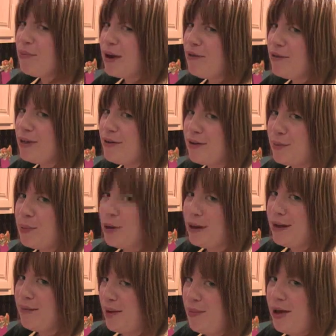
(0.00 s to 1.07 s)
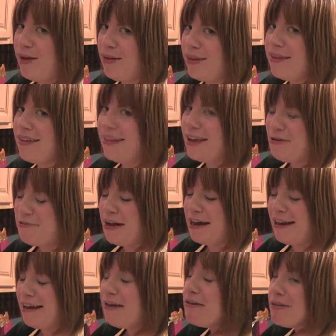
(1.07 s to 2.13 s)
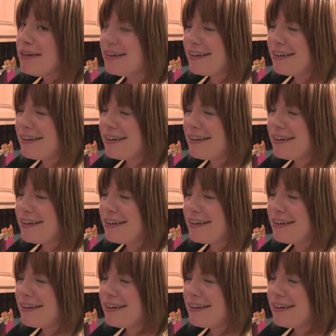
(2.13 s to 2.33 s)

but I really want to put it in my mouth, like right now.